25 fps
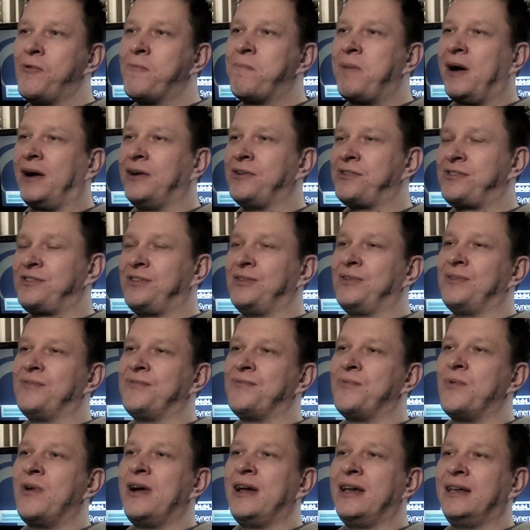posted
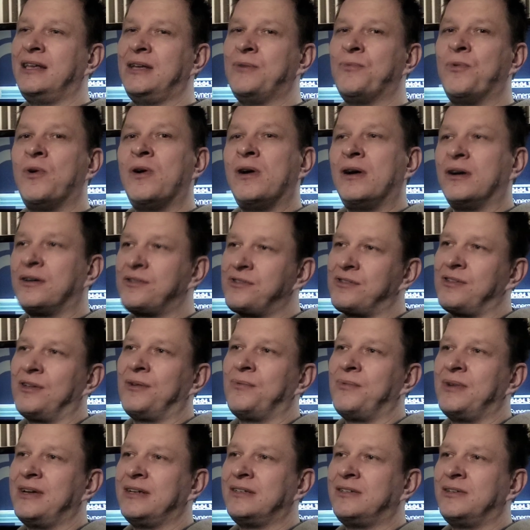of what any works
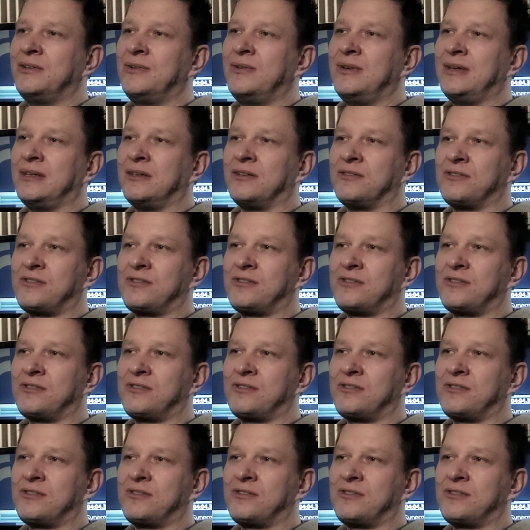that we're doing and